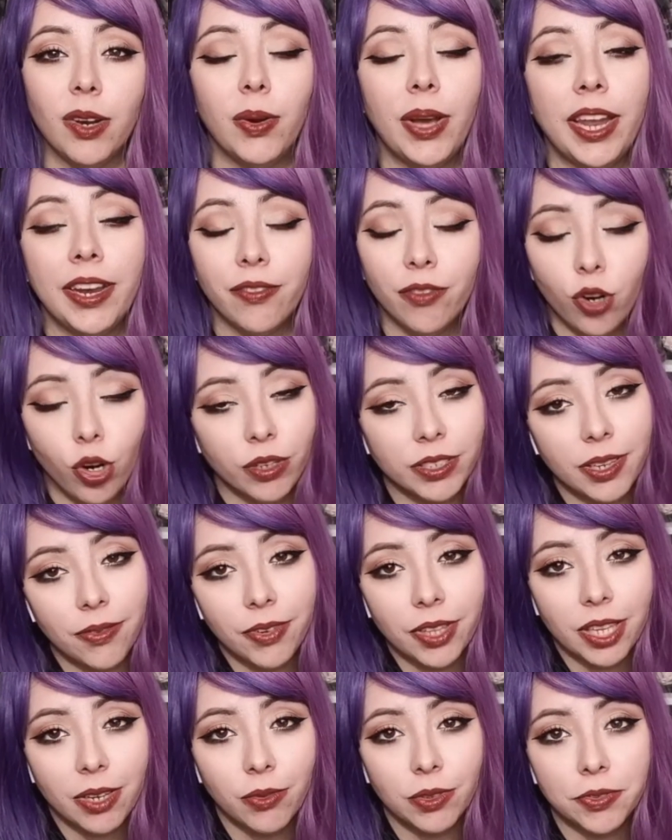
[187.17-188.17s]
and of course
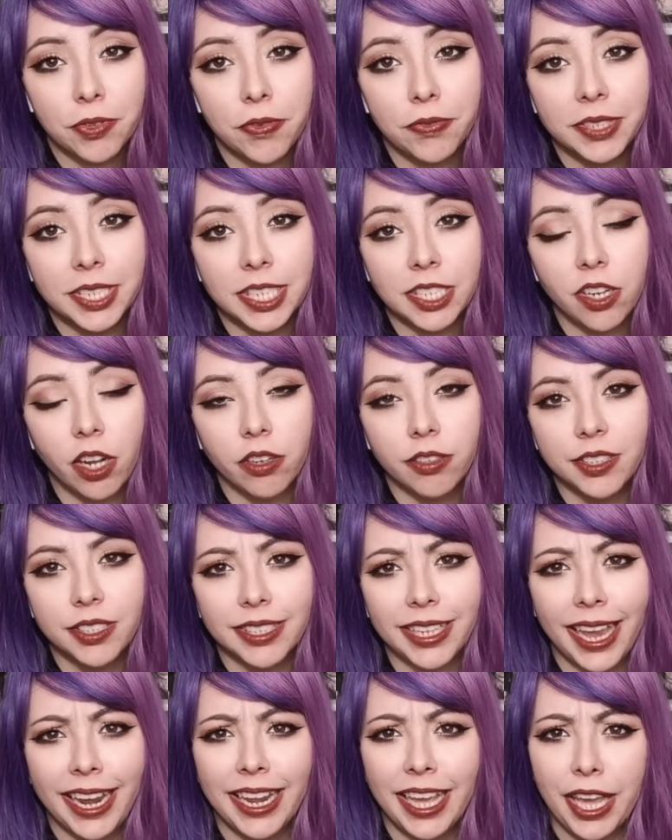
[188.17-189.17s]
everything was
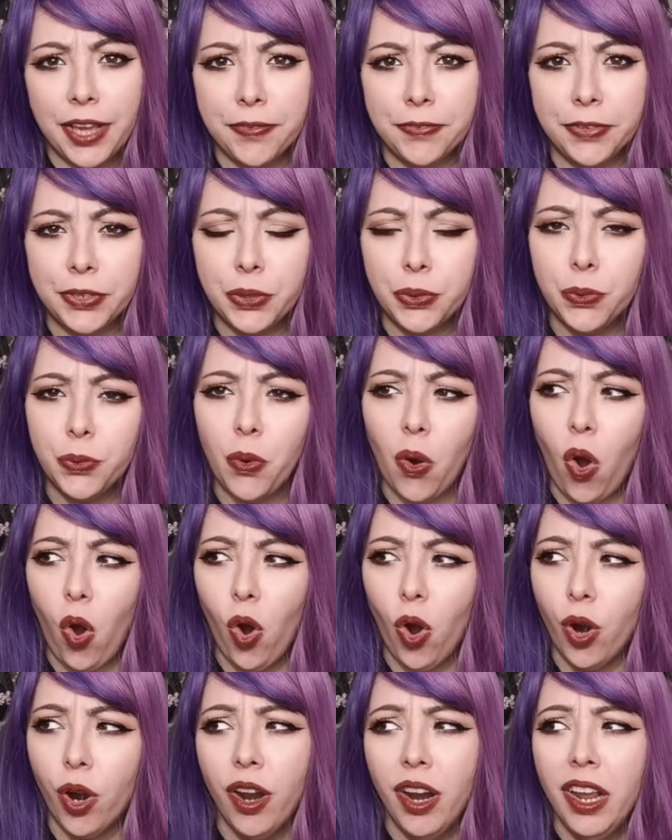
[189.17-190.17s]
$15 and if you
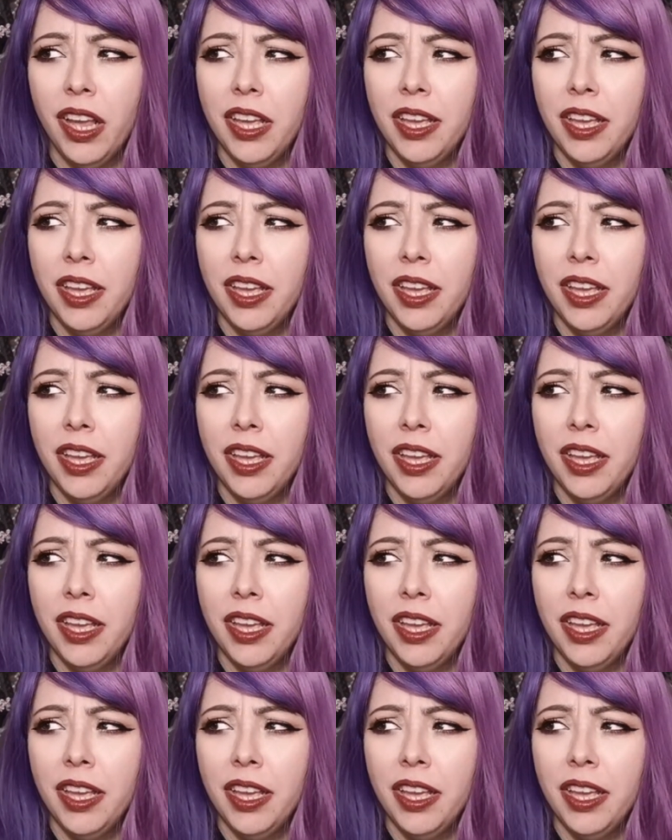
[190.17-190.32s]
are